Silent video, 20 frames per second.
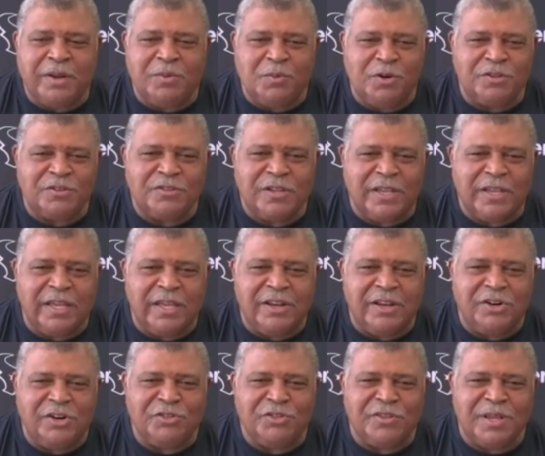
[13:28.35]
wants to get
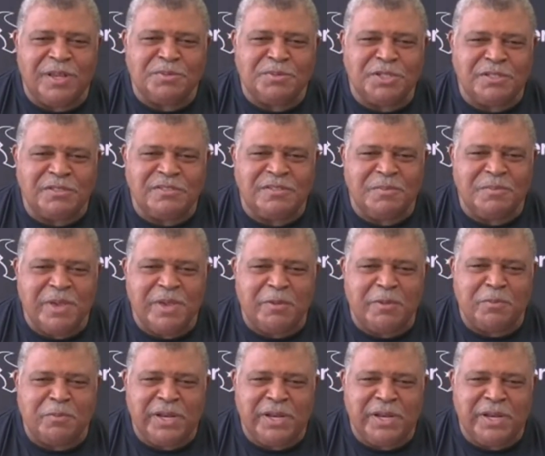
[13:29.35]
interceptions and make